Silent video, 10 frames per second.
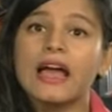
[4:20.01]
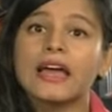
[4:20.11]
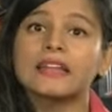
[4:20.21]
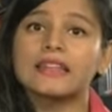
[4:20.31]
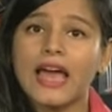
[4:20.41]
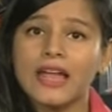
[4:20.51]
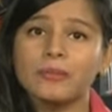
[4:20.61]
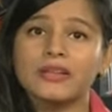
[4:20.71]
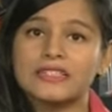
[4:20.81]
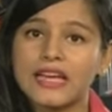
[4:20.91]
and can
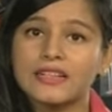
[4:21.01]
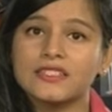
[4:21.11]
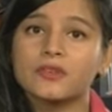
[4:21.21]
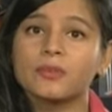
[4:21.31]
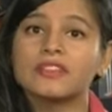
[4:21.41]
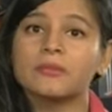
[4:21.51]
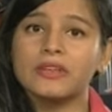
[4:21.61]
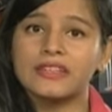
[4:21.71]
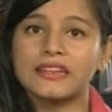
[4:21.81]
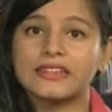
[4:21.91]
be dealt with
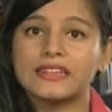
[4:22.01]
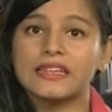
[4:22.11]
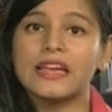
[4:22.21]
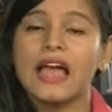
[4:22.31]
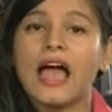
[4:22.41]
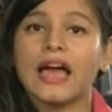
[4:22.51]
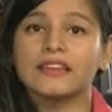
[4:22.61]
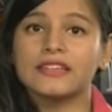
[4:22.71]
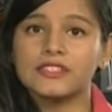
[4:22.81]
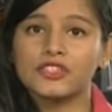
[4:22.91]
immediately
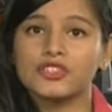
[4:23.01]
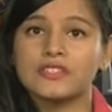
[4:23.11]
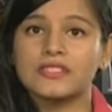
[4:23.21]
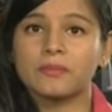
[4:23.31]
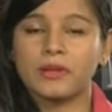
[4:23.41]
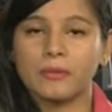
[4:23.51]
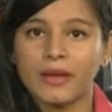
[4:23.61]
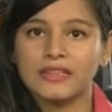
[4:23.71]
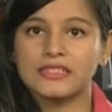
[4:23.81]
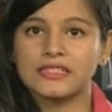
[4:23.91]
and decisions
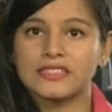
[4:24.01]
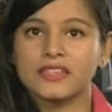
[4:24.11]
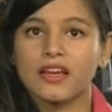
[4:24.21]
implemented,